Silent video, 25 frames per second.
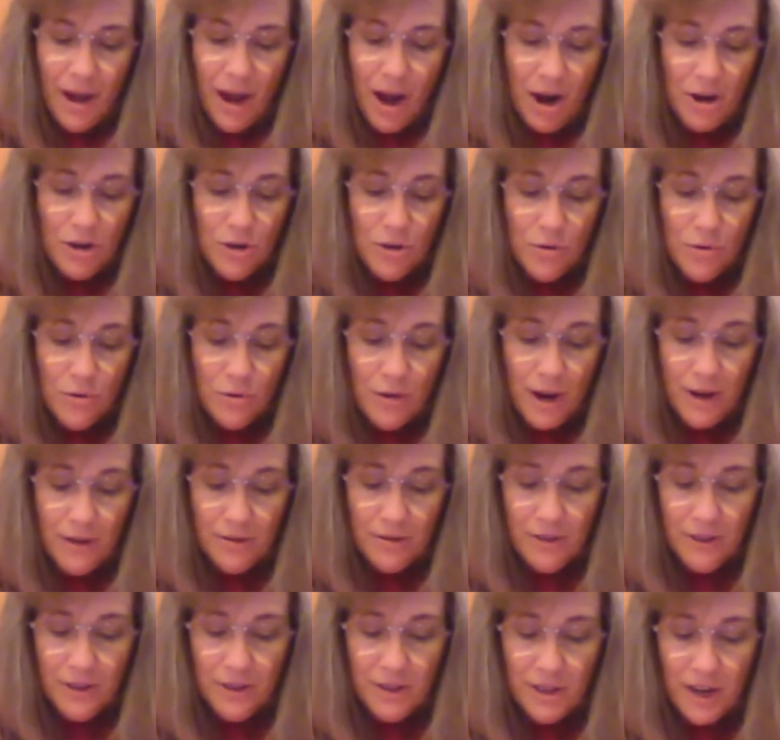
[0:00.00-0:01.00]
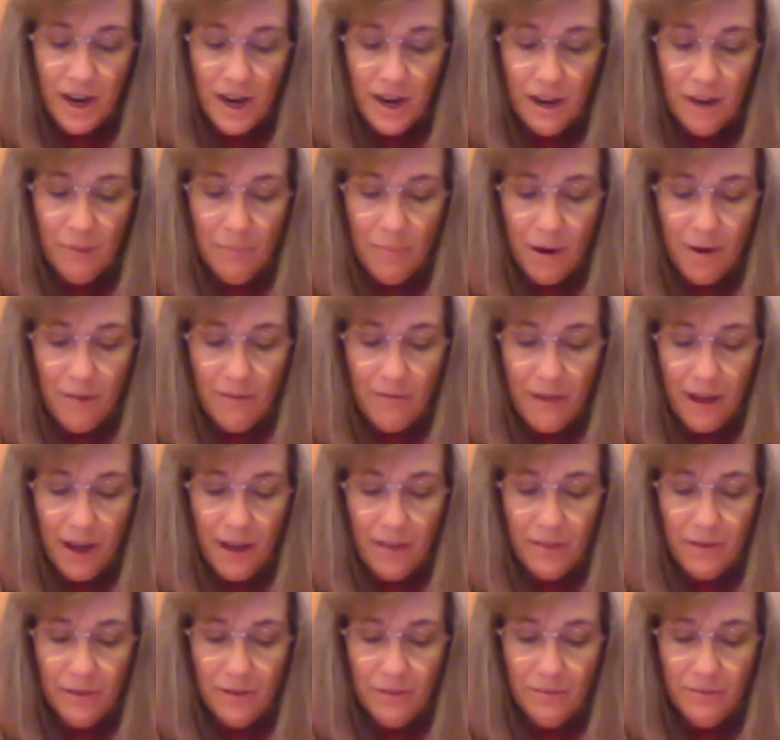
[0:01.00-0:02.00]
Are you greater than Jacob, our
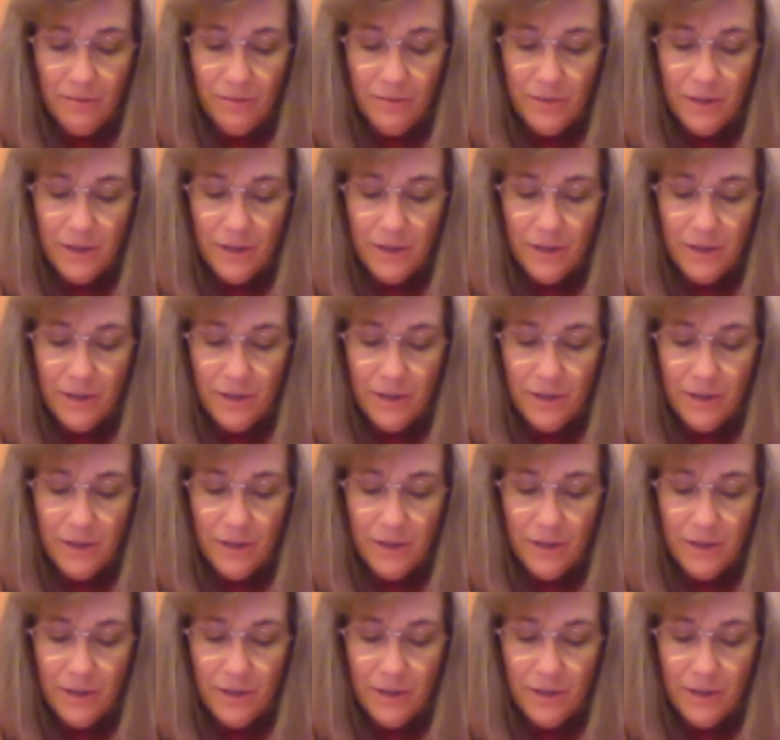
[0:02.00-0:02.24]
father?